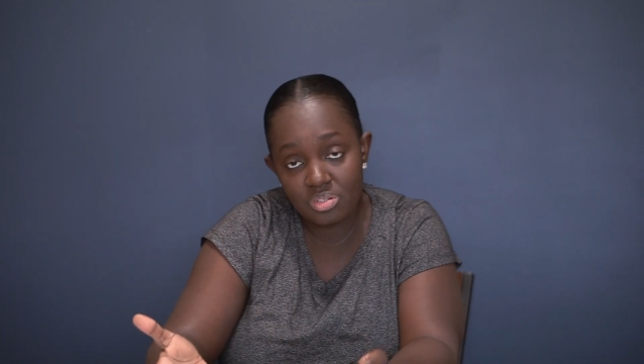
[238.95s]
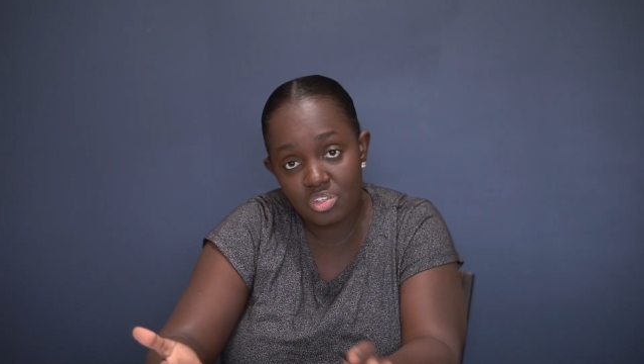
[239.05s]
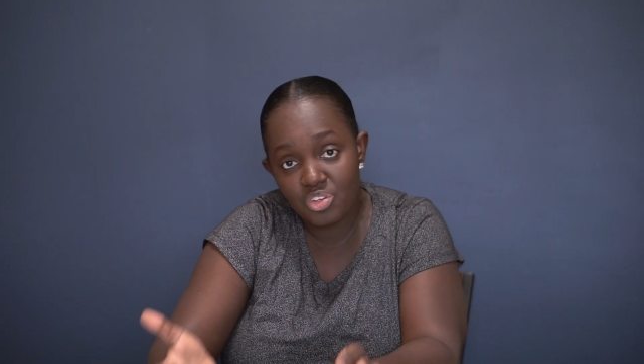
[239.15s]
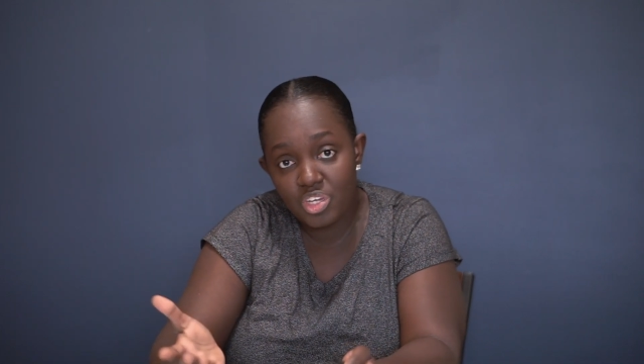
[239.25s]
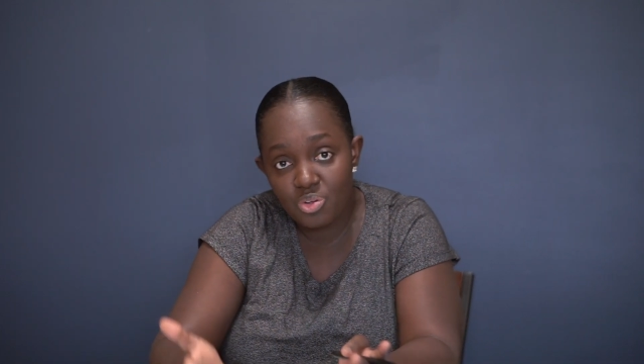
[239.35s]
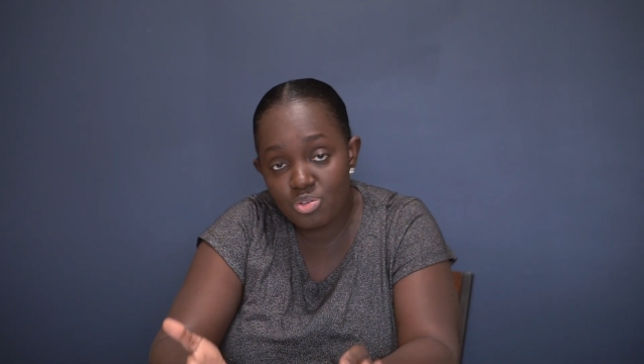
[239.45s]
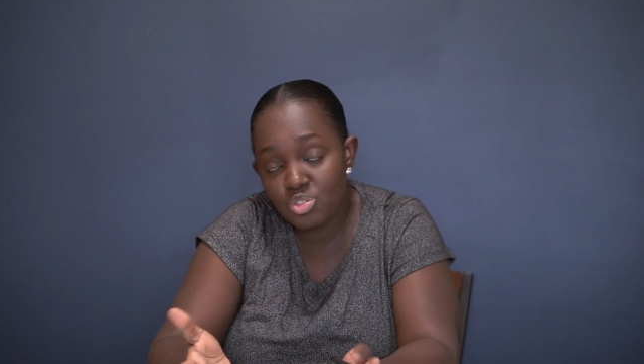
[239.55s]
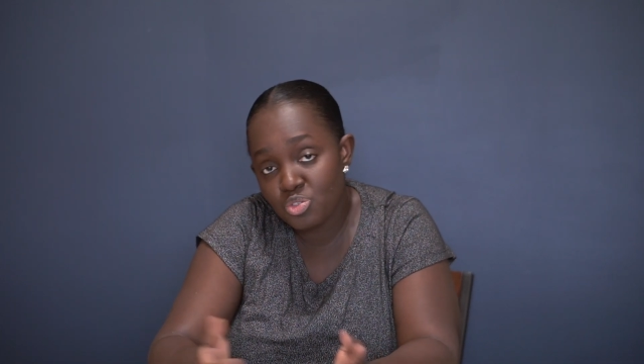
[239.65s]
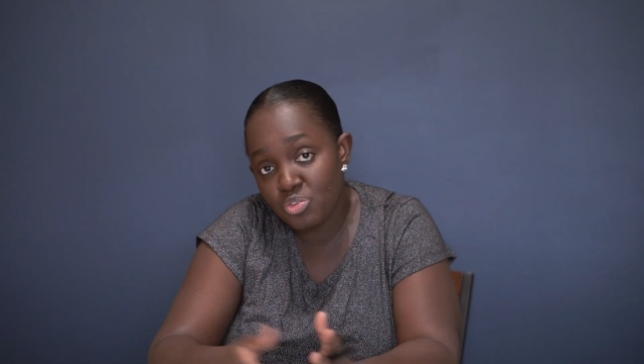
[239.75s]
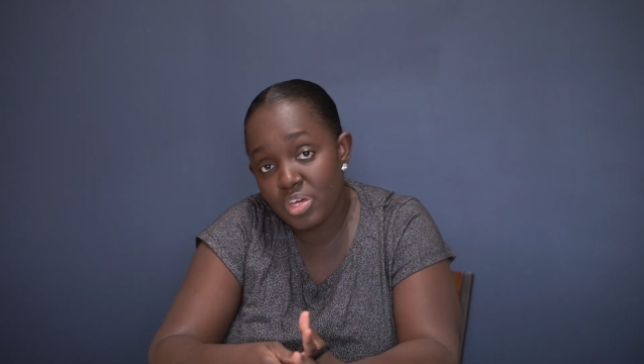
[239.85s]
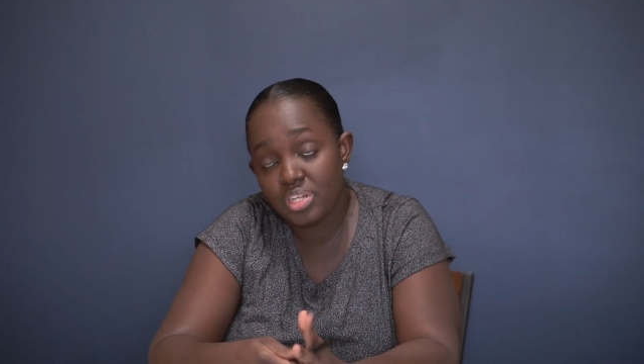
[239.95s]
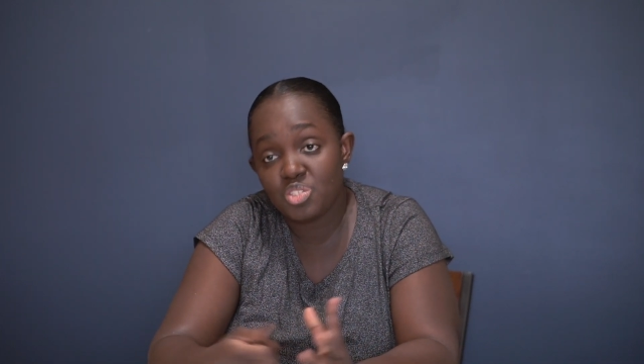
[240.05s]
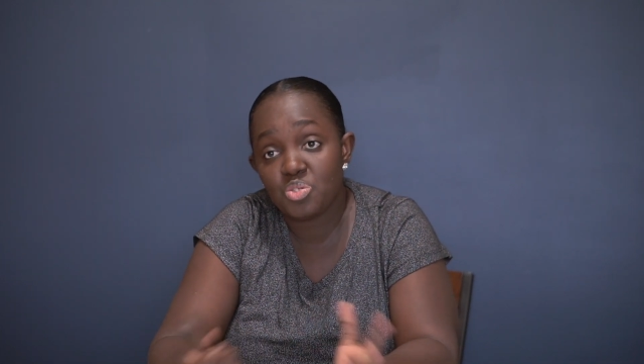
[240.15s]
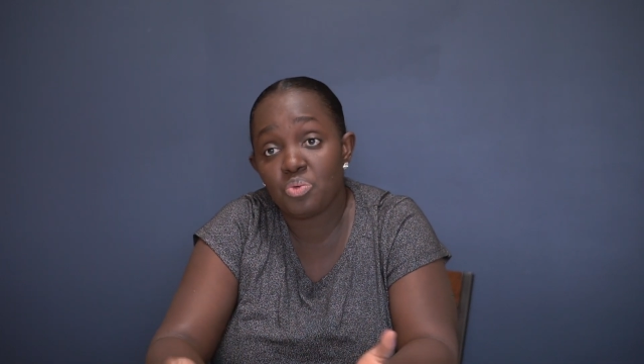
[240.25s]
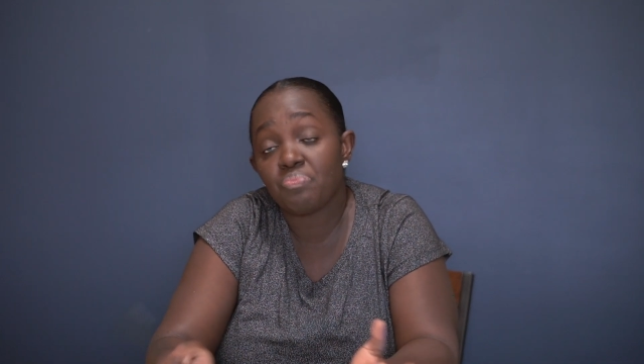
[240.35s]
You can also do that.
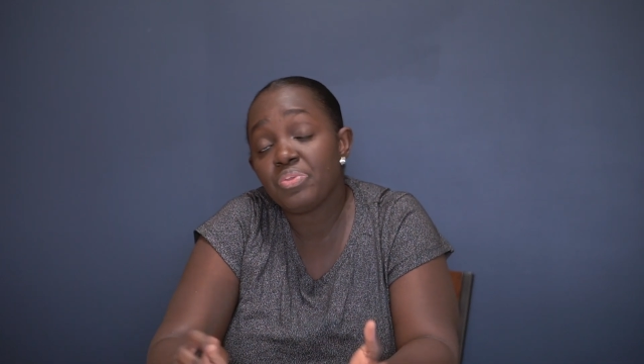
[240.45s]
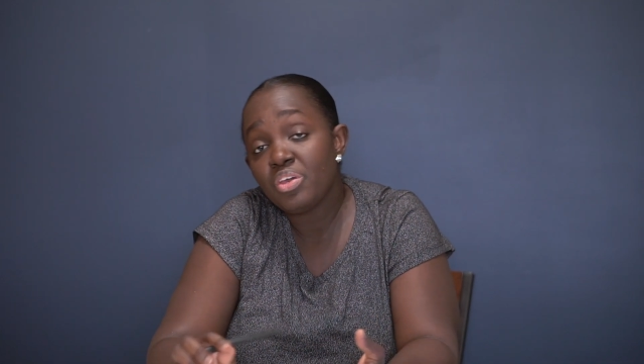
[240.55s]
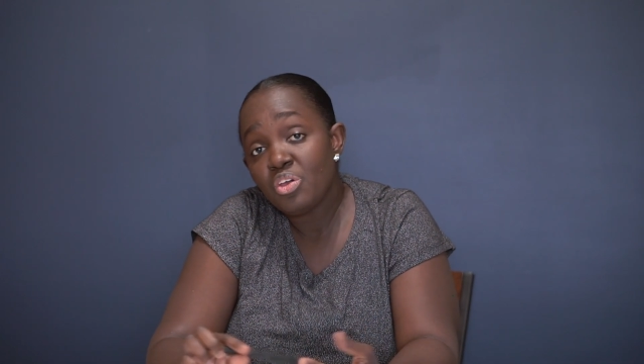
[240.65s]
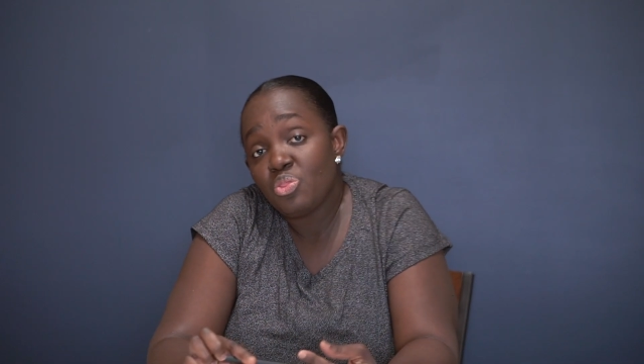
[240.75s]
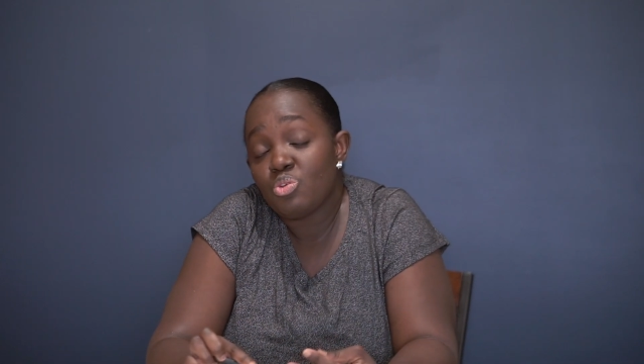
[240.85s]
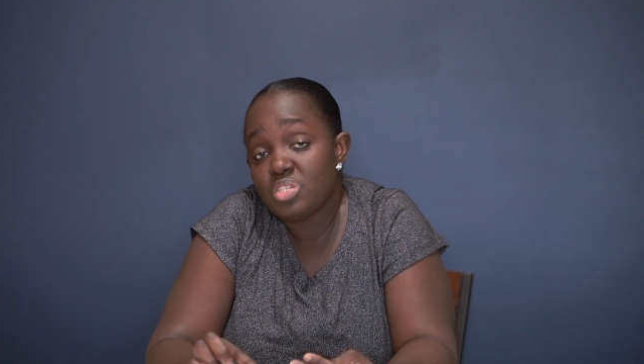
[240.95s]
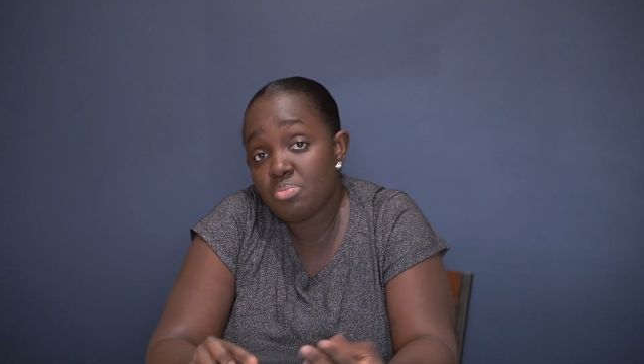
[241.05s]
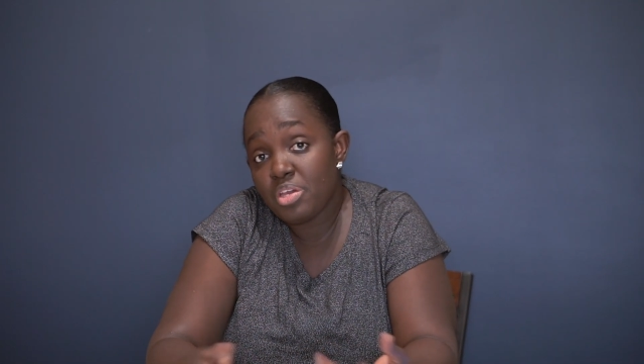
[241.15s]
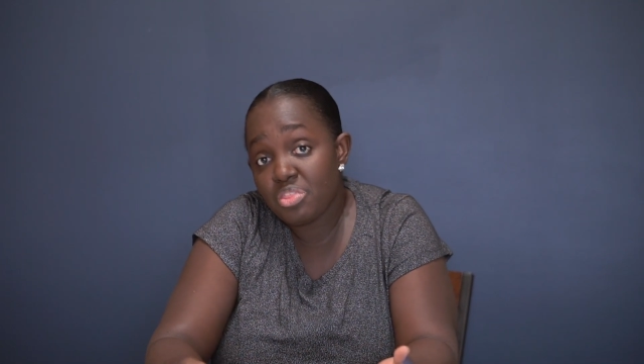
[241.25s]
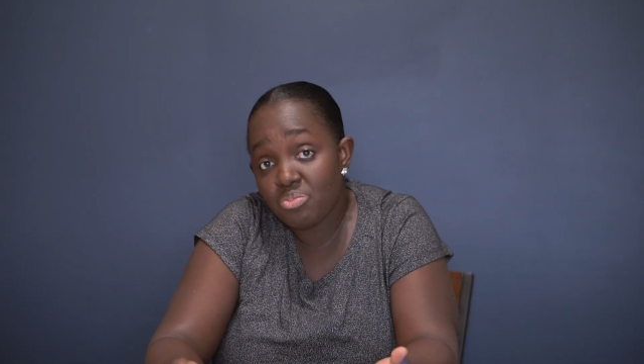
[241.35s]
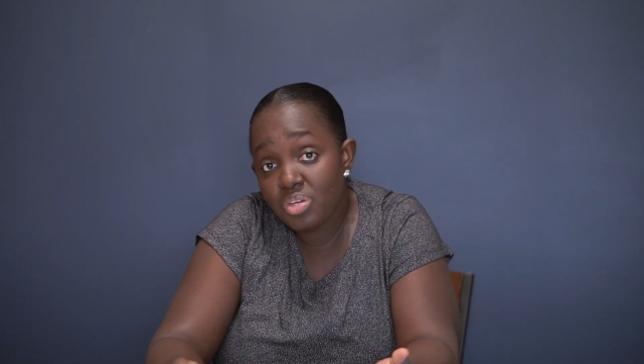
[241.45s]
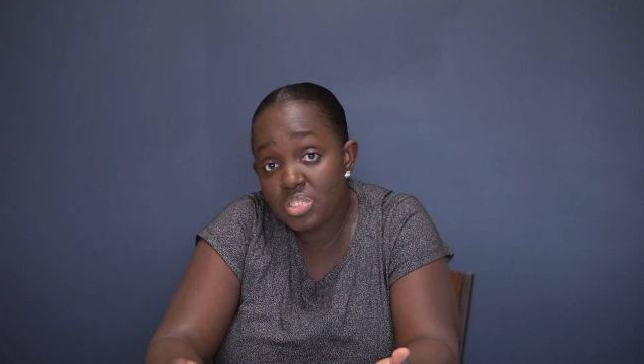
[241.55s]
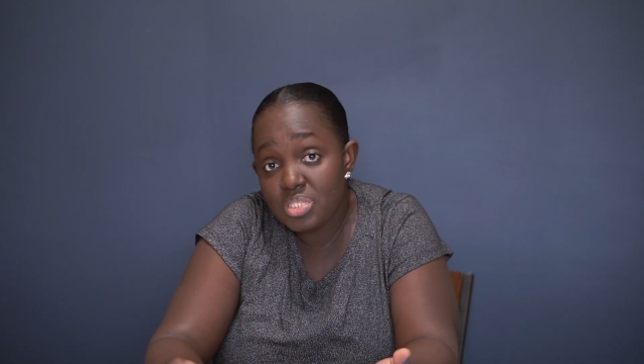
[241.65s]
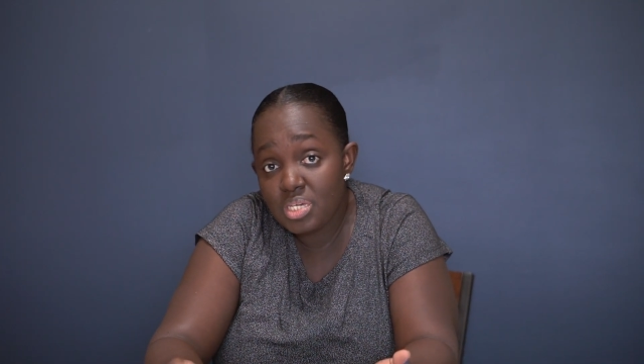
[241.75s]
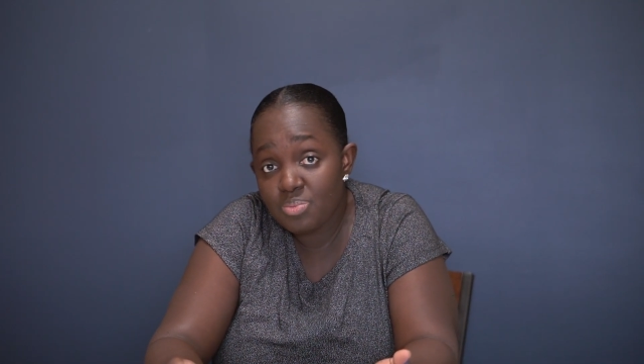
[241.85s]
So those are my 3
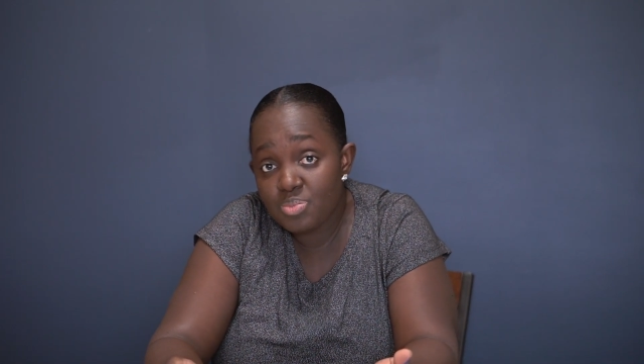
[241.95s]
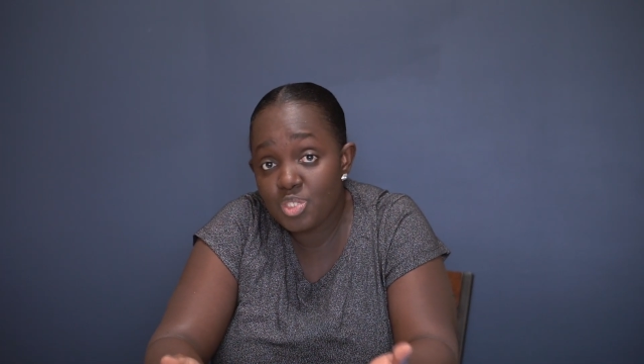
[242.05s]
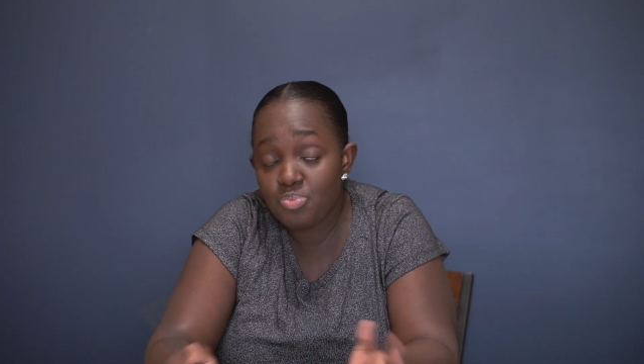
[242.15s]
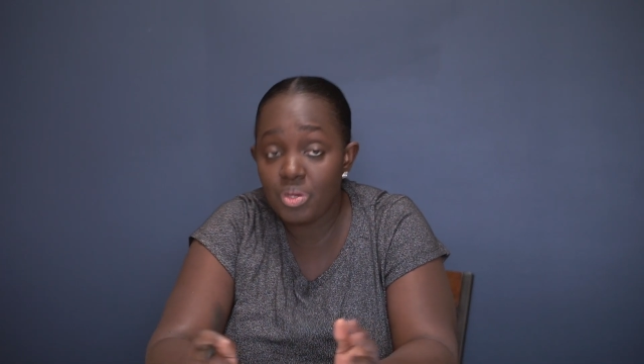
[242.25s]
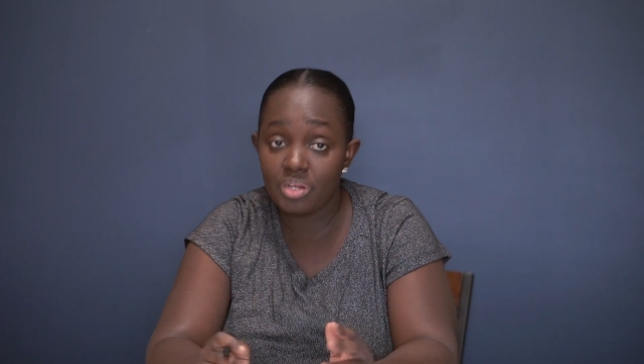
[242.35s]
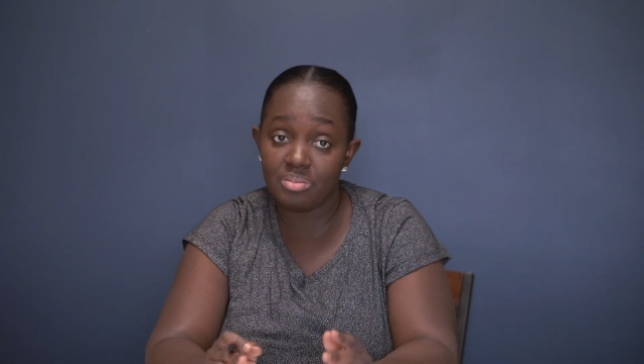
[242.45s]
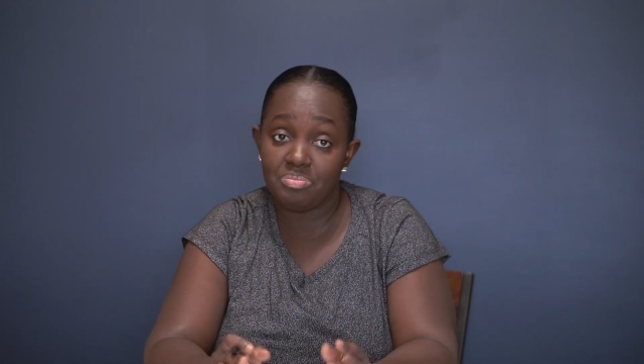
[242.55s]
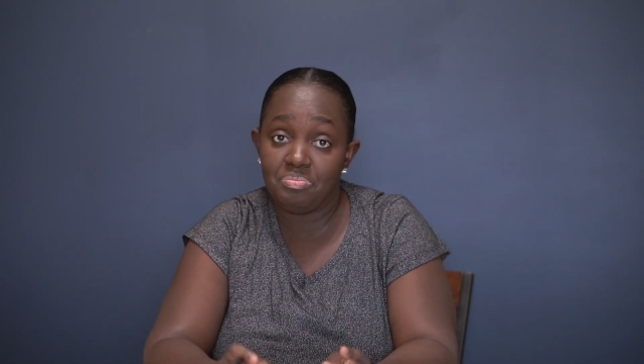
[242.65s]
tips, but